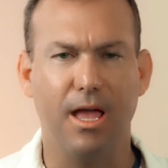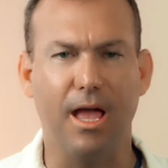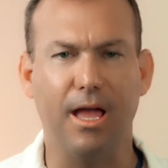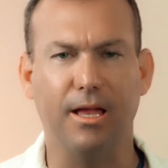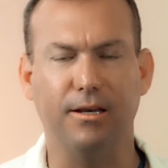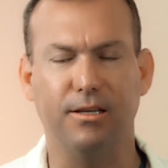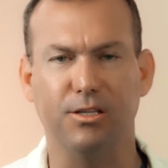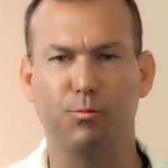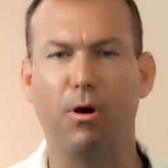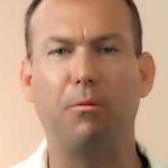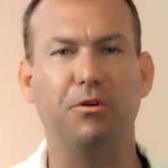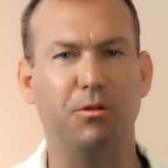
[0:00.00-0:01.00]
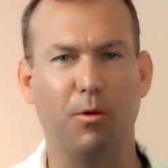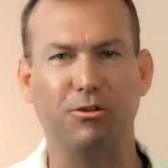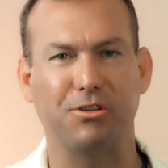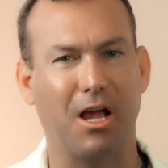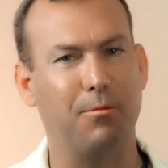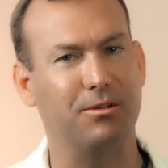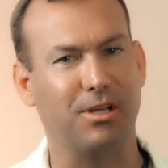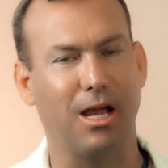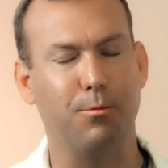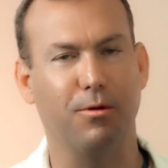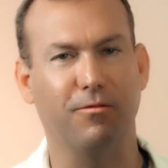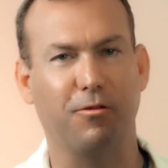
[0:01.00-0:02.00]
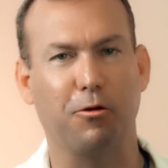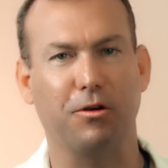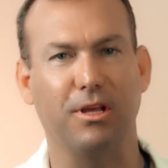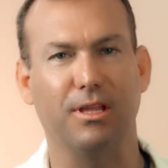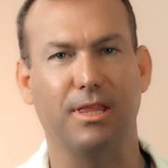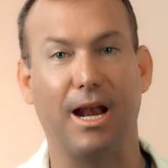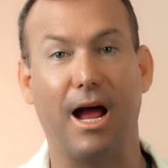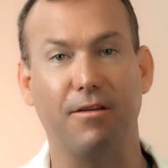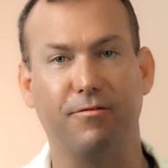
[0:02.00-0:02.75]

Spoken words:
and is probably the most common type of hernia that I